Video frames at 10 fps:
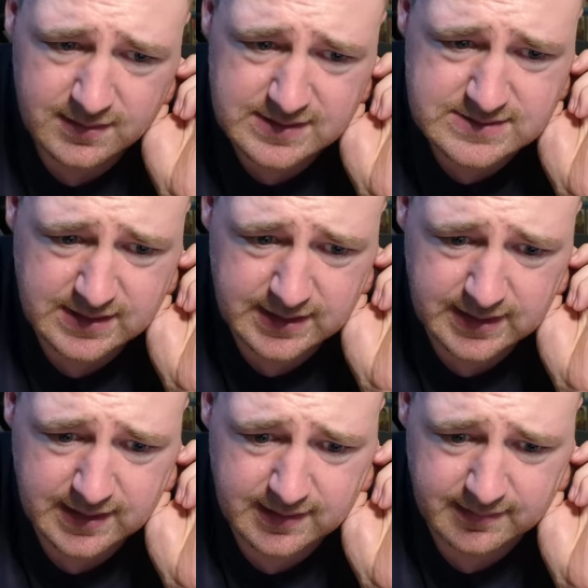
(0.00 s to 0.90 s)
is
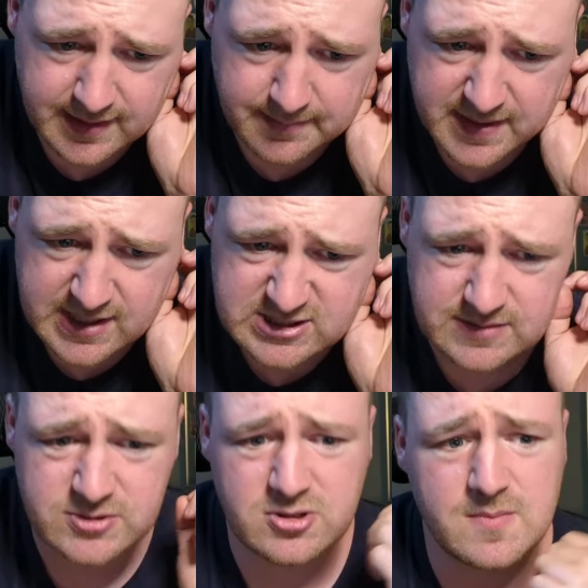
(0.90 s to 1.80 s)
like a paid
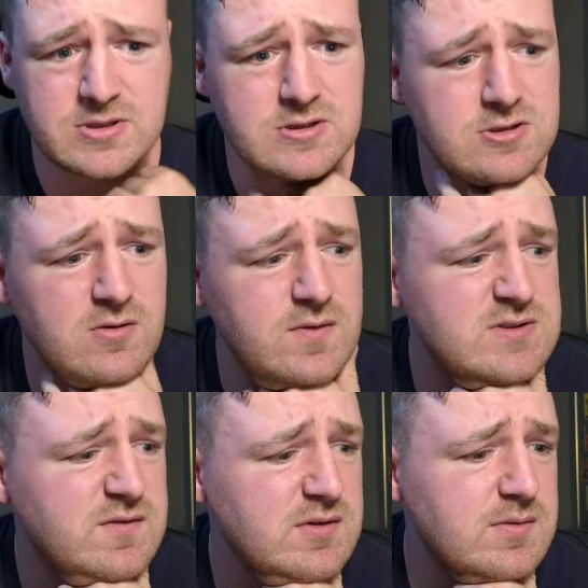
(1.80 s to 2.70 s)
subscription
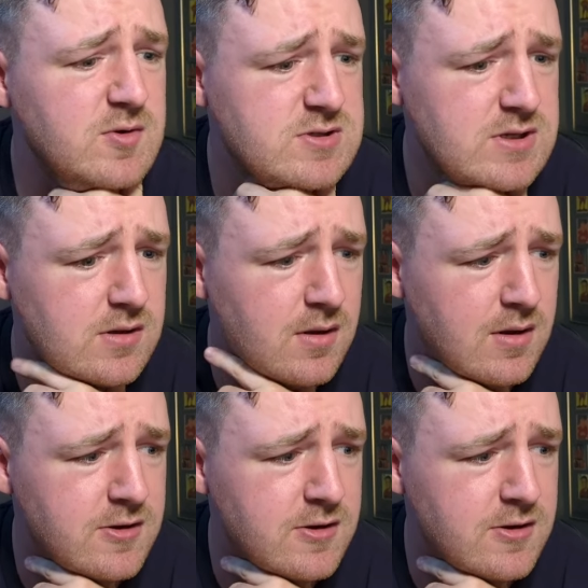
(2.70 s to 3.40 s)
service for the music.